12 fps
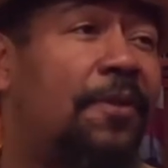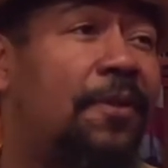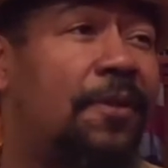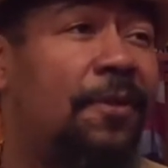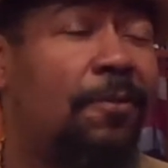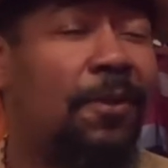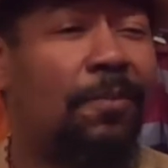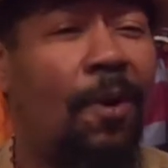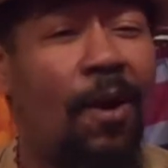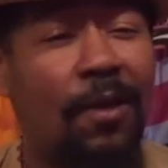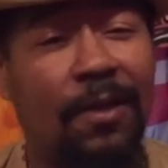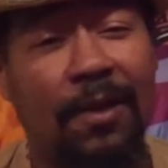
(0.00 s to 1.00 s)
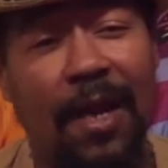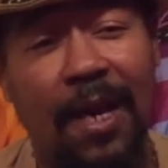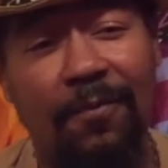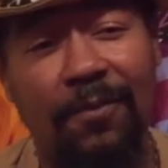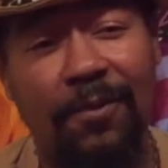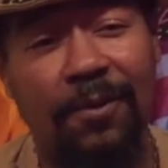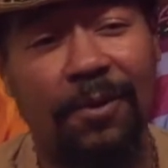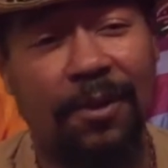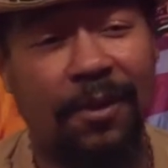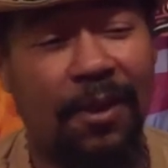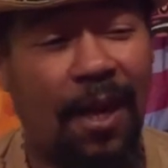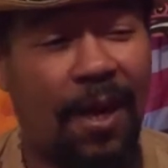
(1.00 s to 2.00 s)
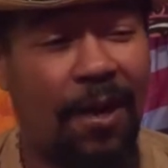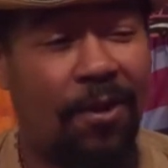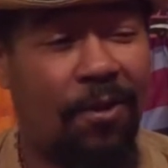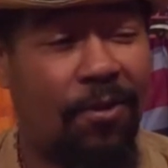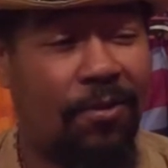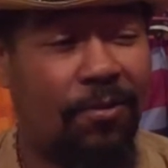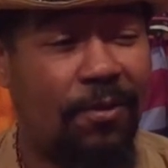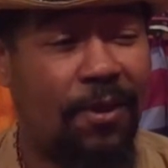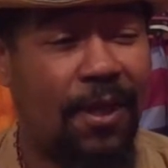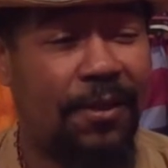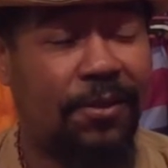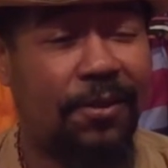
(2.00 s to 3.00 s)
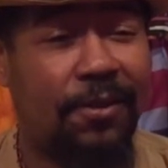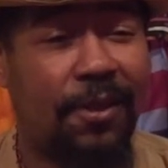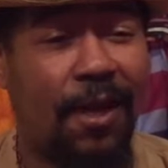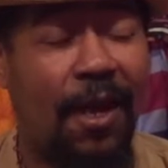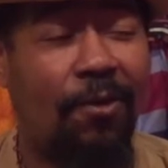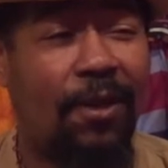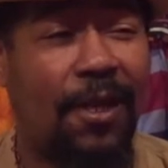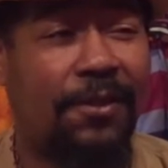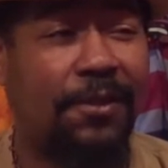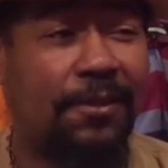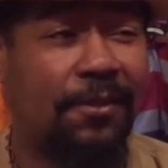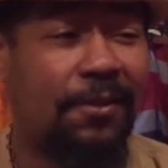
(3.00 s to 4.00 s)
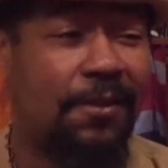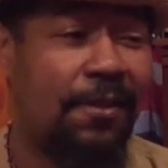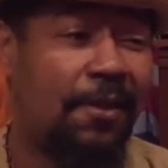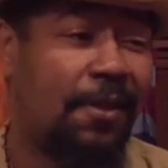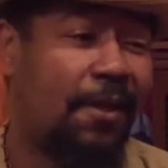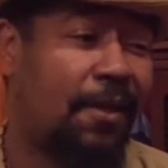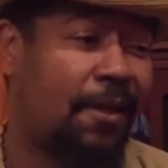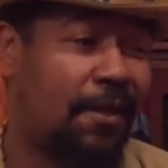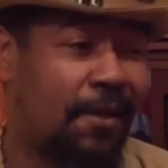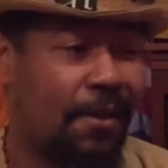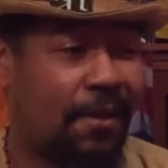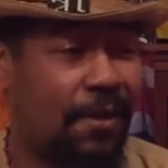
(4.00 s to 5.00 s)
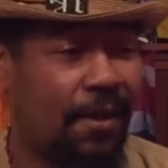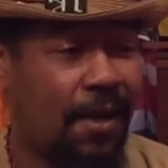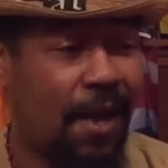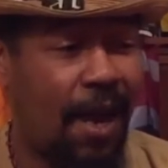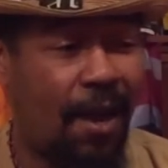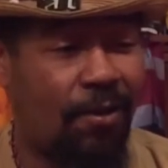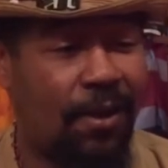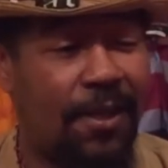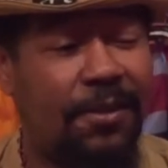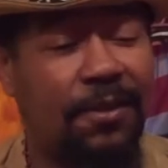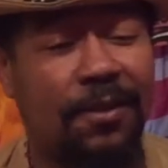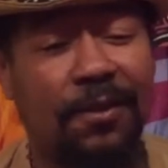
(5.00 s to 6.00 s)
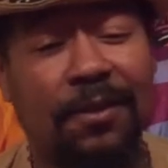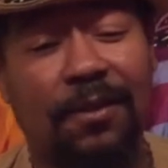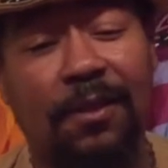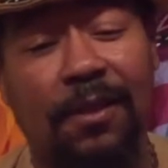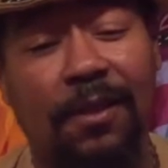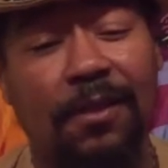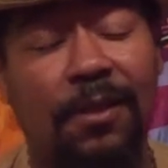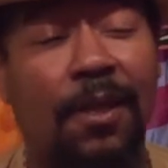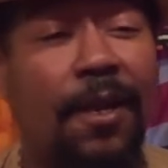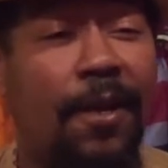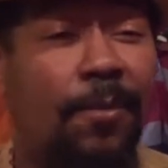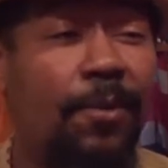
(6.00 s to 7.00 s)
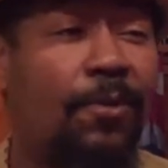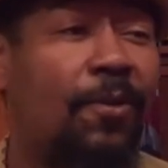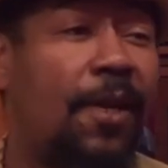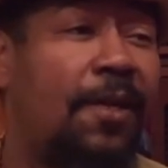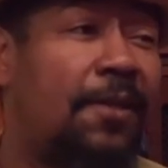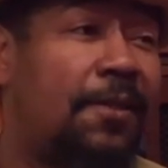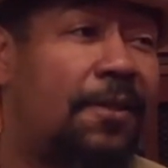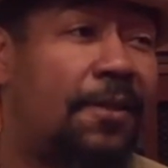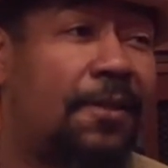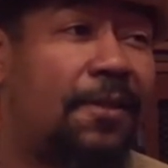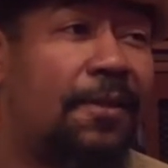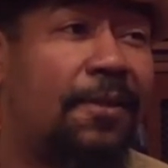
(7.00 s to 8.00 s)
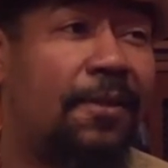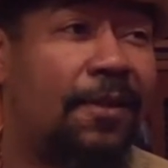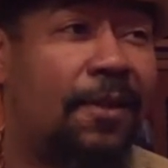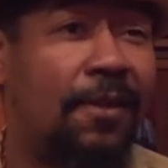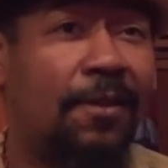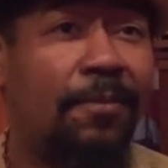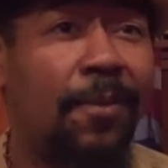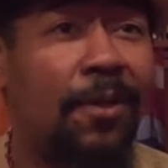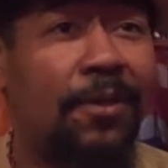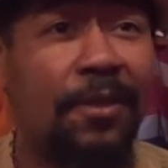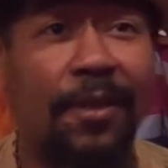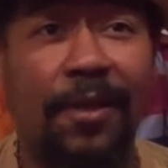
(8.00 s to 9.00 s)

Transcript: It was Marlon Livers and Al Letson. And Al Letson is a slam great amongst